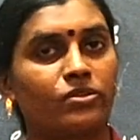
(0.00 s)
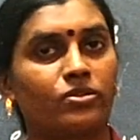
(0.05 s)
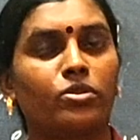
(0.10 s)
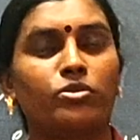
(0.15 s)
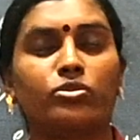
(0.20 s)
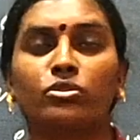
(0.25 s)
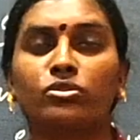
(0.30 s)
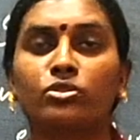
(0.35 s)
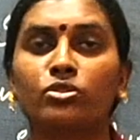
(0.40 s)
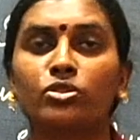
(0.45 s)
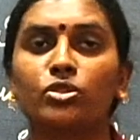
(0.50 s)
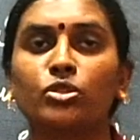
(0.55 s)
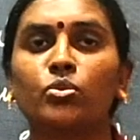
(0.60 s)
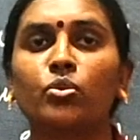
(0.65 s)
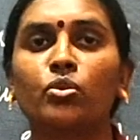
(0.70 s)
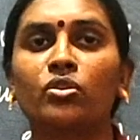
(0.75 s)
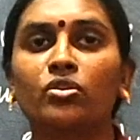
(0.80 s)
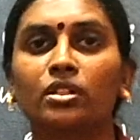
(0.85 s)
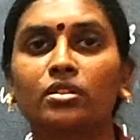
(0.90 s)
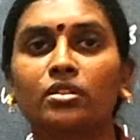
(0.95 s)
So this is
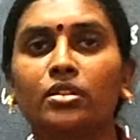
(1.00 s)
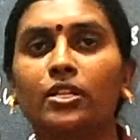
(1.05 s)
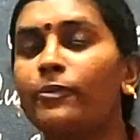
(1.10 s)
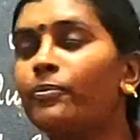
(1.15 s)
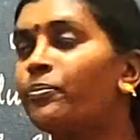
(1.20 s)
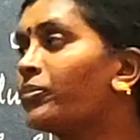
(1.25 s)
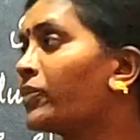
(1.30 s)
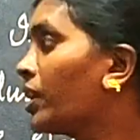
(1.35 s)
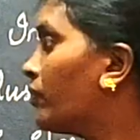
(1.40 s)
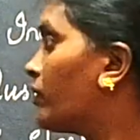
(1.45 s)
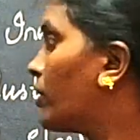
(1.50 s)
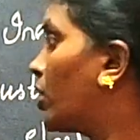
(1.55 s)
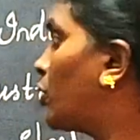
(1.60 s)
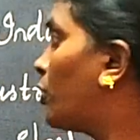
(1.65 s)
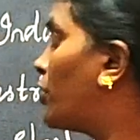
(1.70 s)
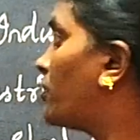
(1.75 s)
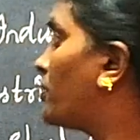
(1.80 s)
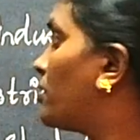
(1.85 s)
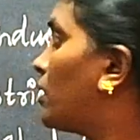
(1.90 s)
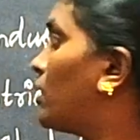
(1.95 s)
what the thing we are
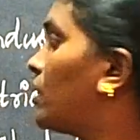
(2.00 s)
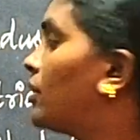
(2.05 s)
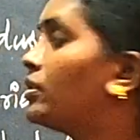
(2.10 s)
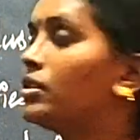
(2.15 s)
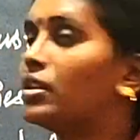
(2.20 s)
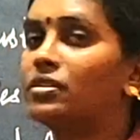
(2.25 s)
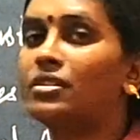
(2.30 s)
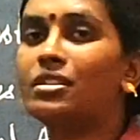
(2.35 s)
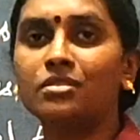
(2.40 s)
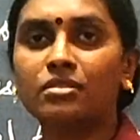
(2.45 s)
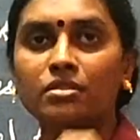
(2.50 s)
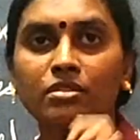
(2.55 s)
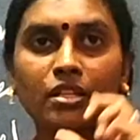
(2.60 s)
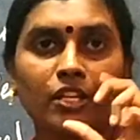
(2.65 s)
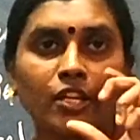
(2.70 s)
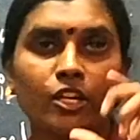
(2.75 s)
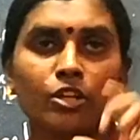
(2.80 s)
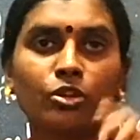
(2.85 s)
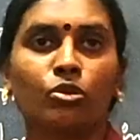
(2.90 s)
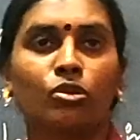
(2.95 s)
going to learn in the
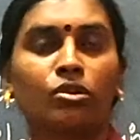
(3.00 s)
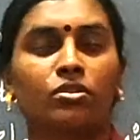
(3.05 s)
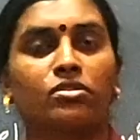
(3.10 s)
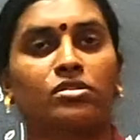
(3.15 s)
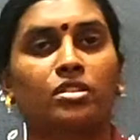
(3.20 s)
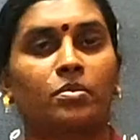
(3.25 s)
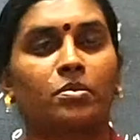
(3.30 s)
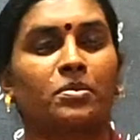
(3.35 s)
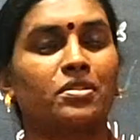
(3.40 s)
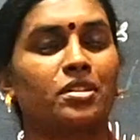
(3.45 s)
second concept.